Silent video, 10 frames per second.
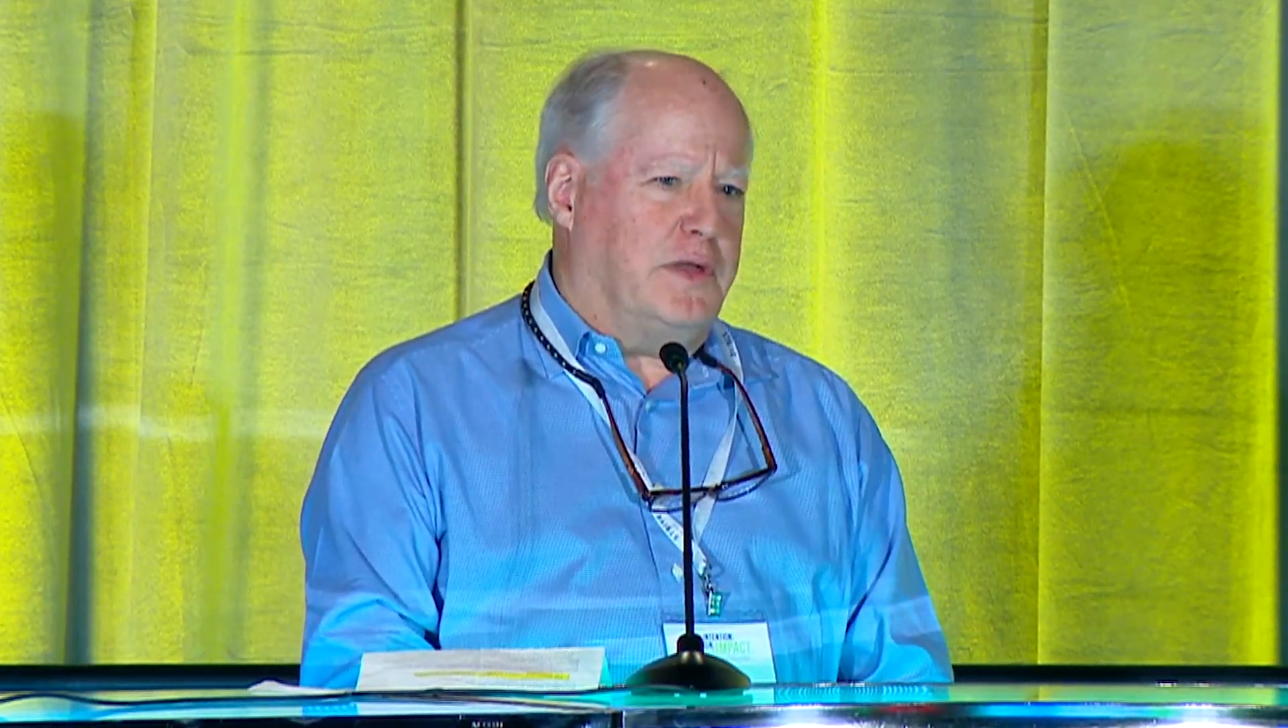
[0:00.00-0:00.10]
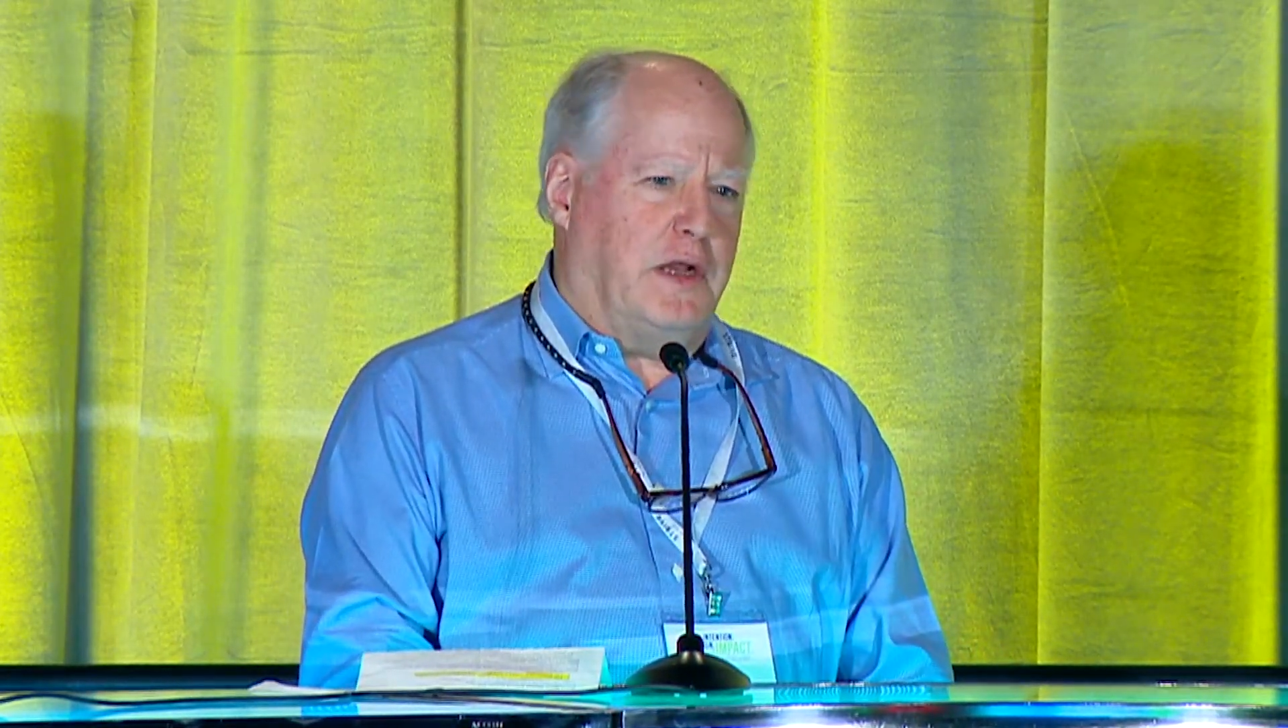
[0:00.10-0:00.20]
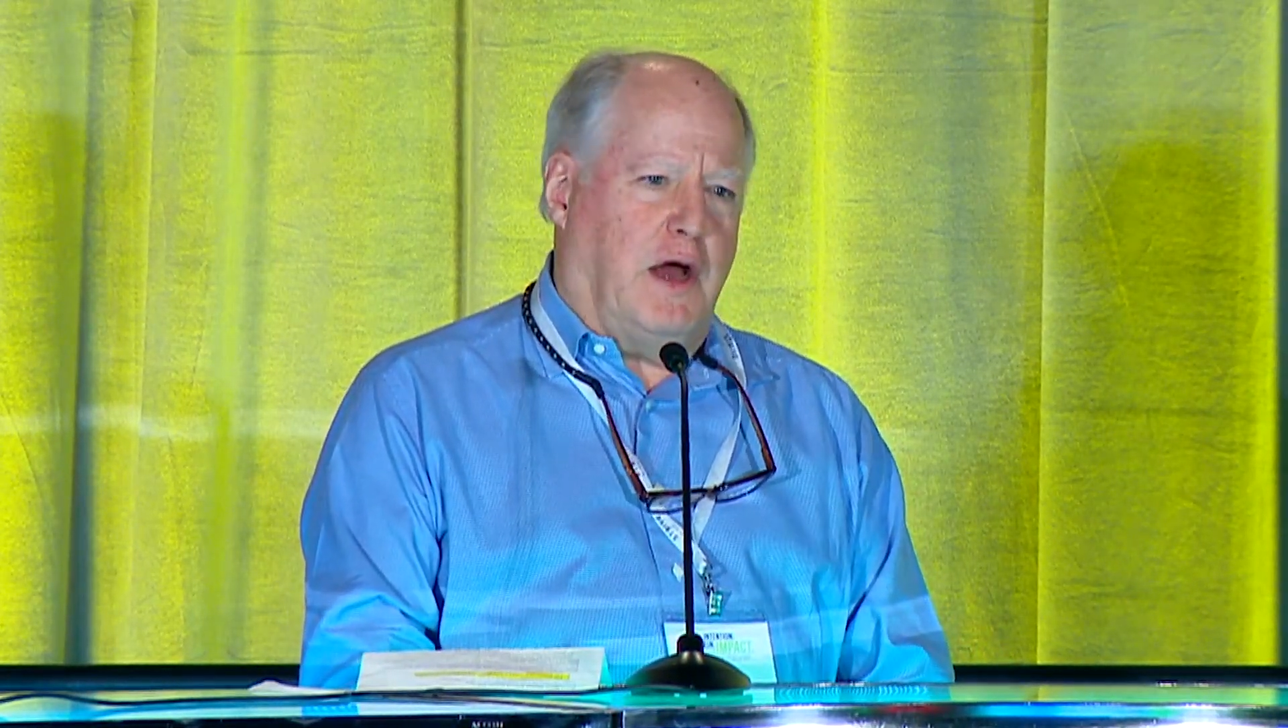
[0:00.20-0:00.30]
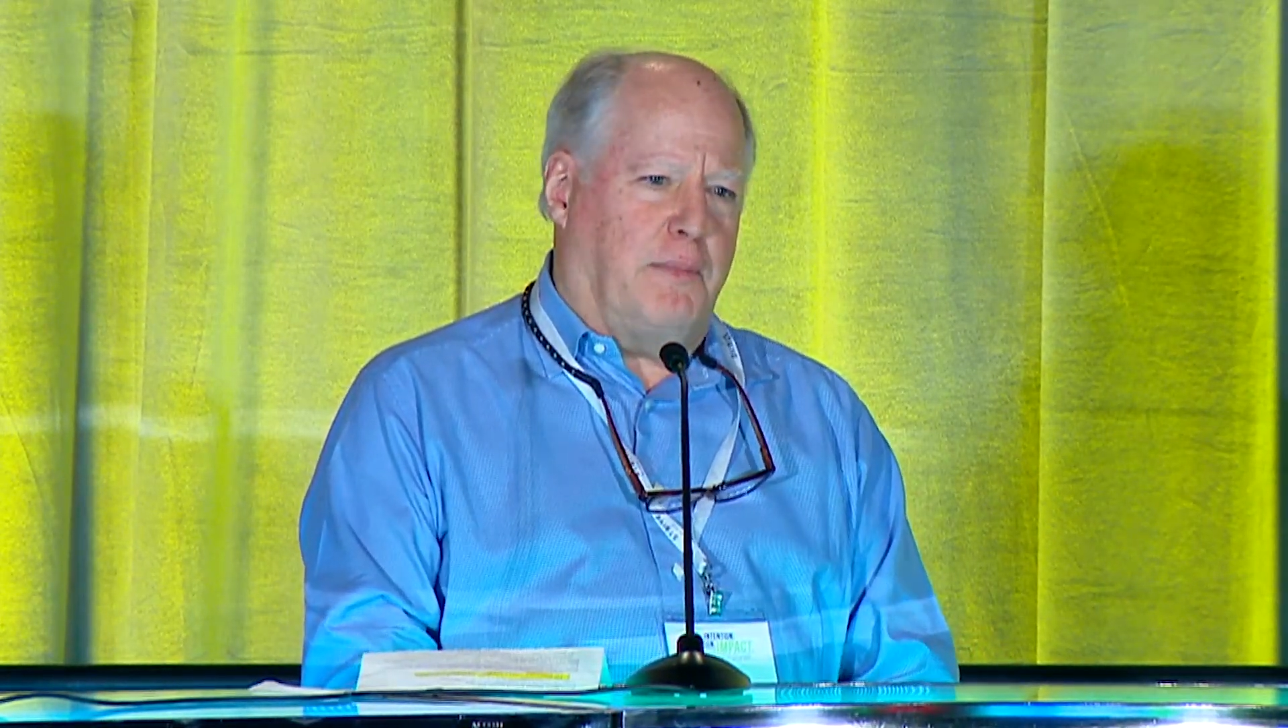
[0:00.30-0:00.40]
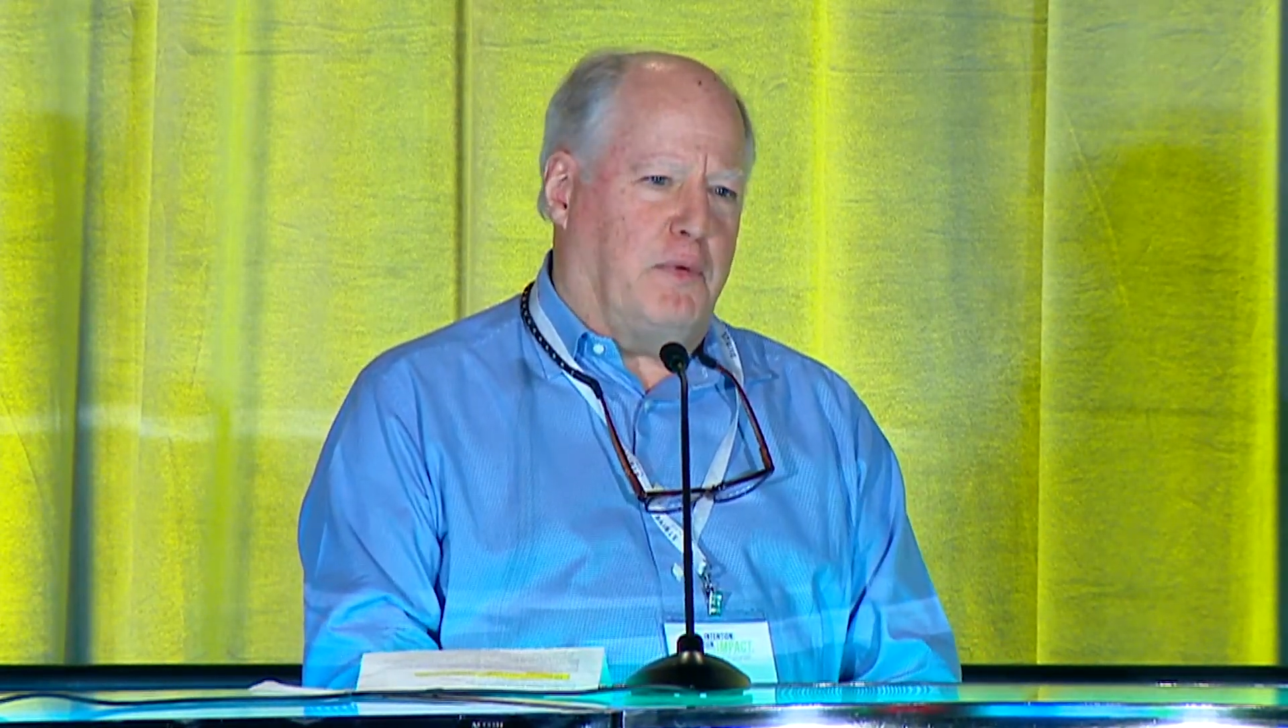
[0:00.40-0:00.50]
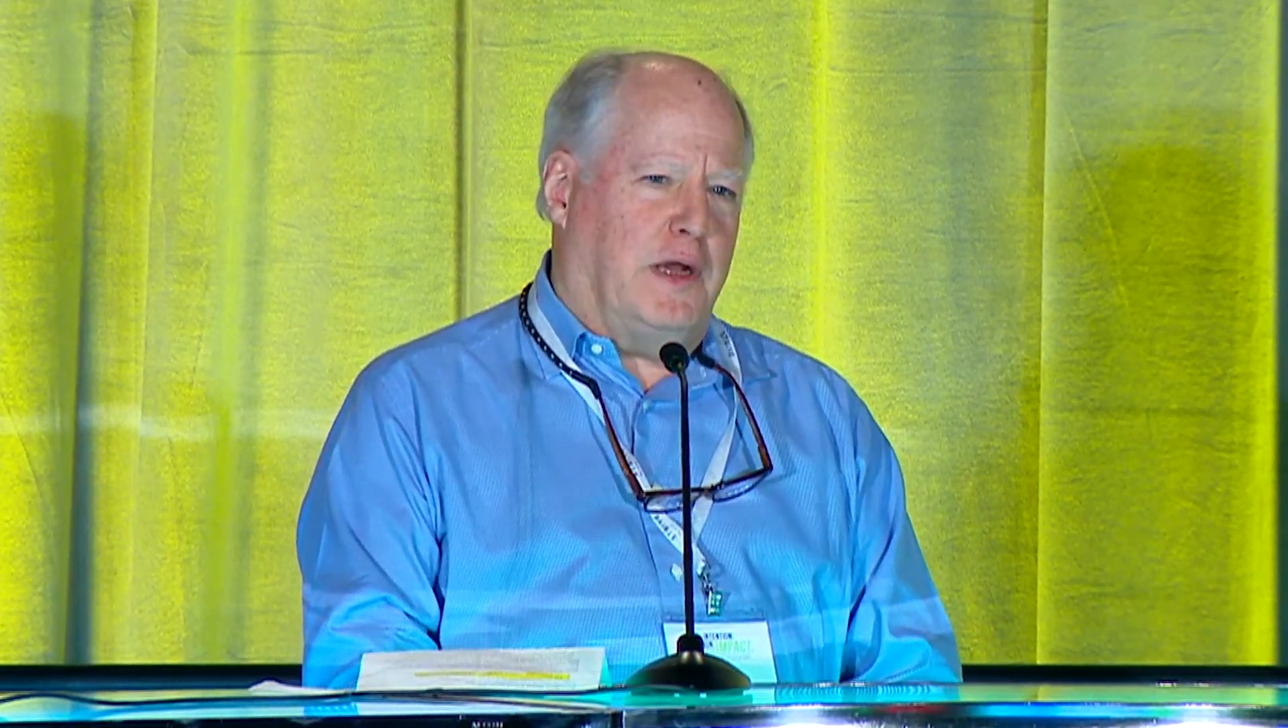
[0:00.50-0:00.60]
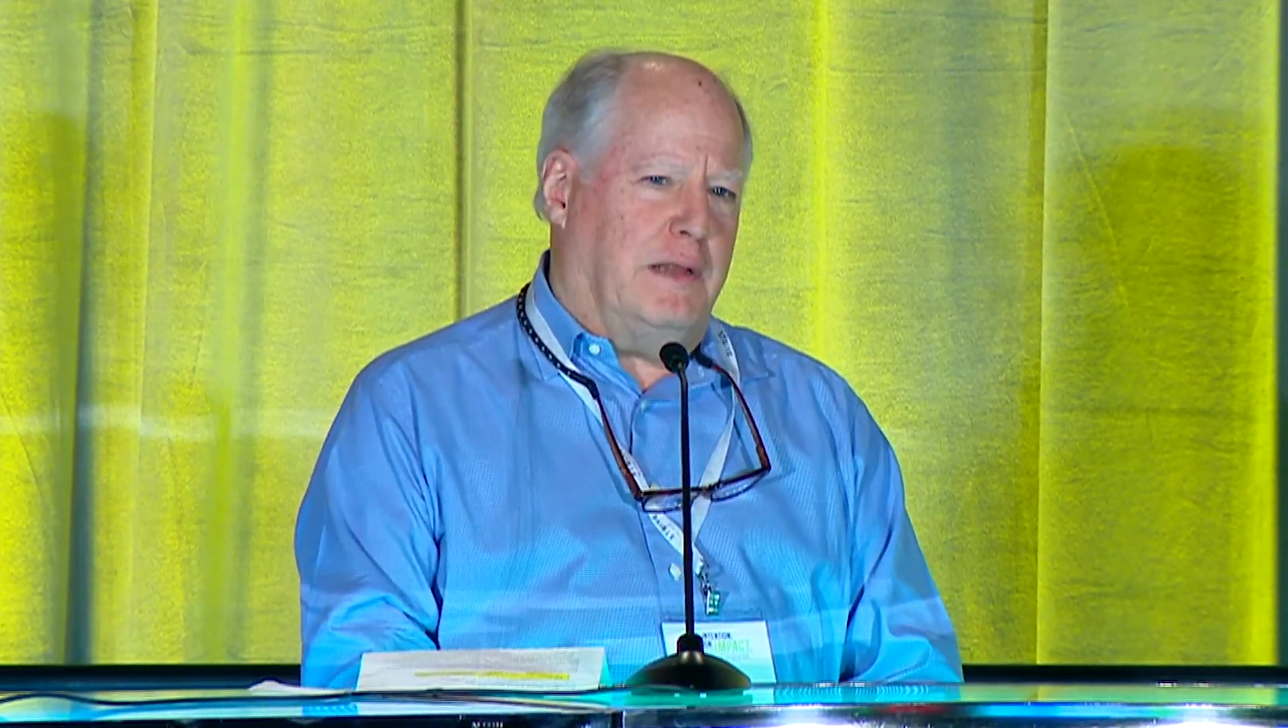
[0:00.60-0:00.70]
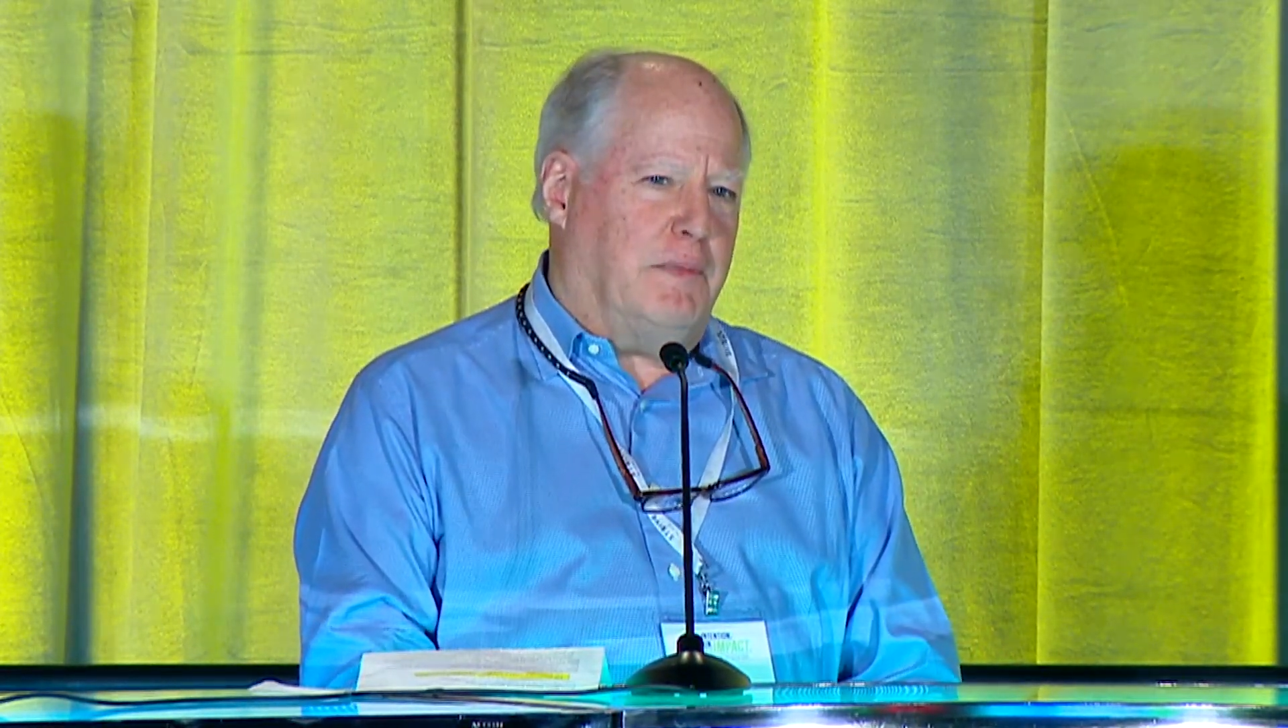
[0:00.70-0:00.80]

and operate